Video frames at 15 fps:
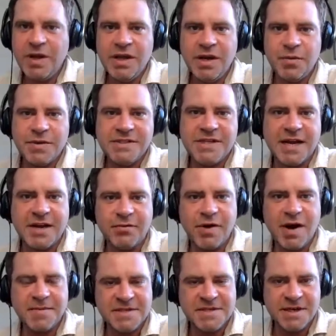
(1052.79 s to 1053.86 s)
you know, with Jackie
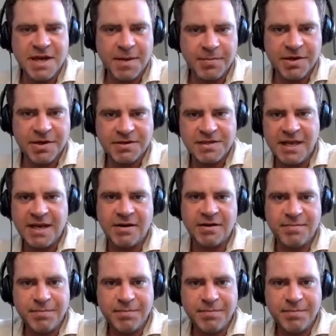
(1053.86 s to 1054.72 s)
Robinson a couple years later,